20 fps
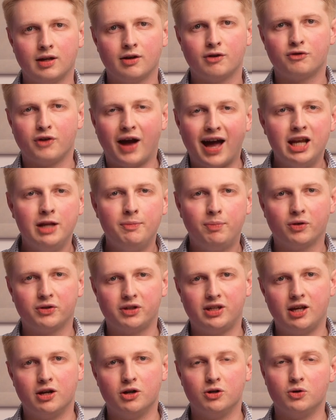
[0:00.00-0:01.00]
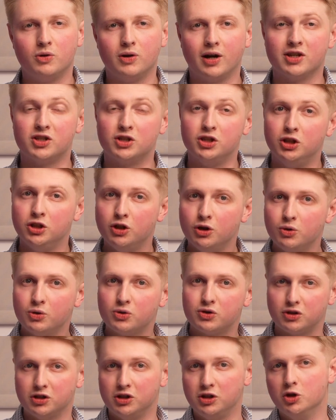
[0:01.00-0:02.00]
For anybody who has
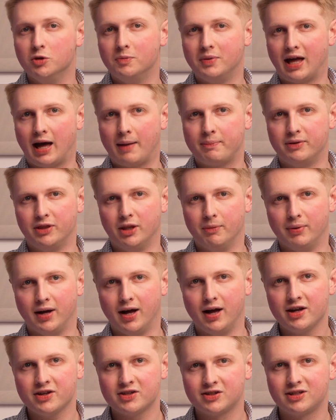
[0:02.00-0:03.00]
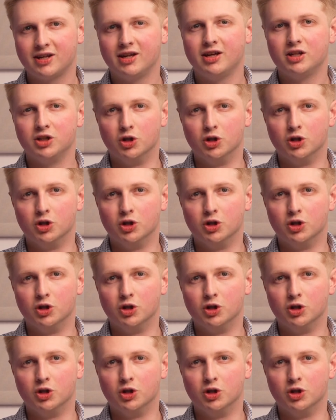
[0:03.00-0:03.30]
used the Yubii app in the past,